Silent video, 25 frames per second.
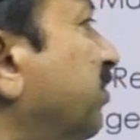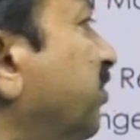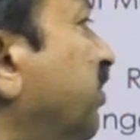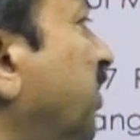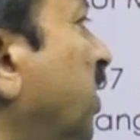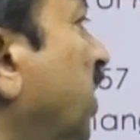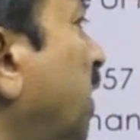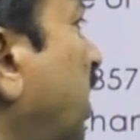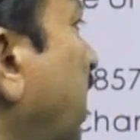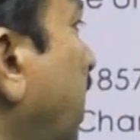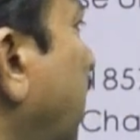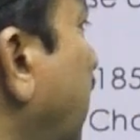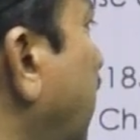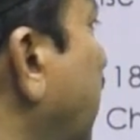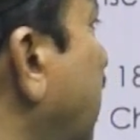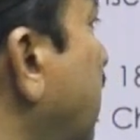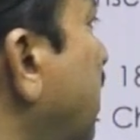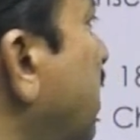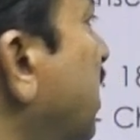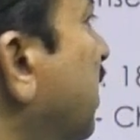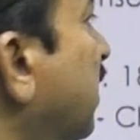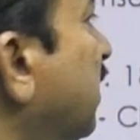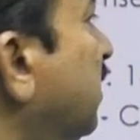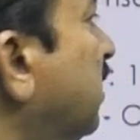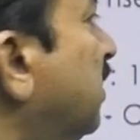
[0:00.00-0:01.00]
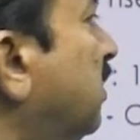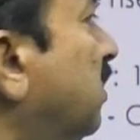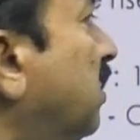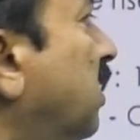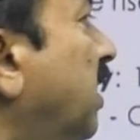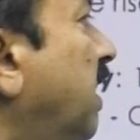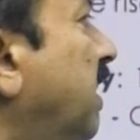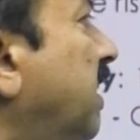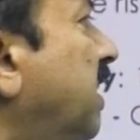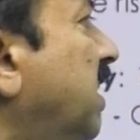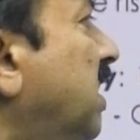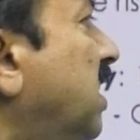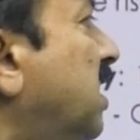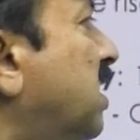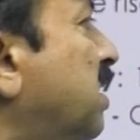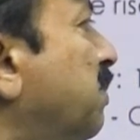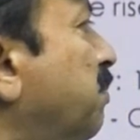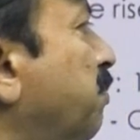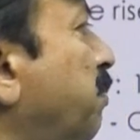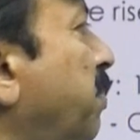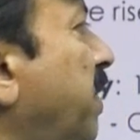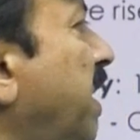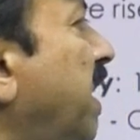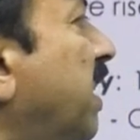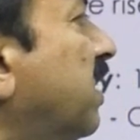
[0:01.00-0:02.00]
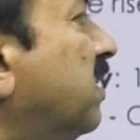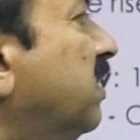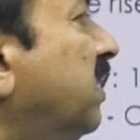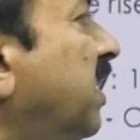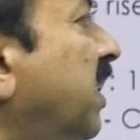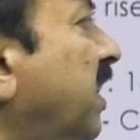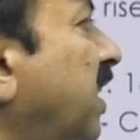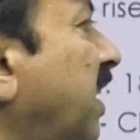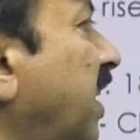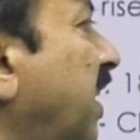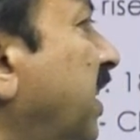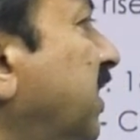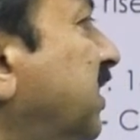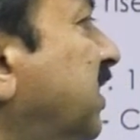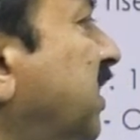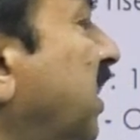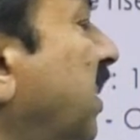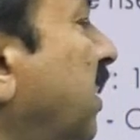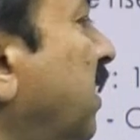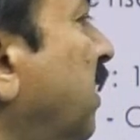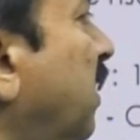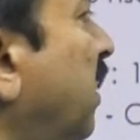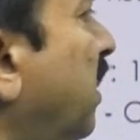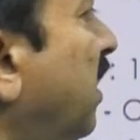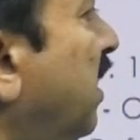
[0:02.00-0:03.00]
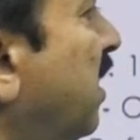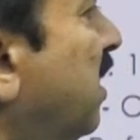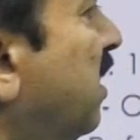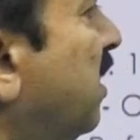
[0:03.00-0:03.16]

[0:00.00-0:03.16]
Okay, so and its impact. Then rise and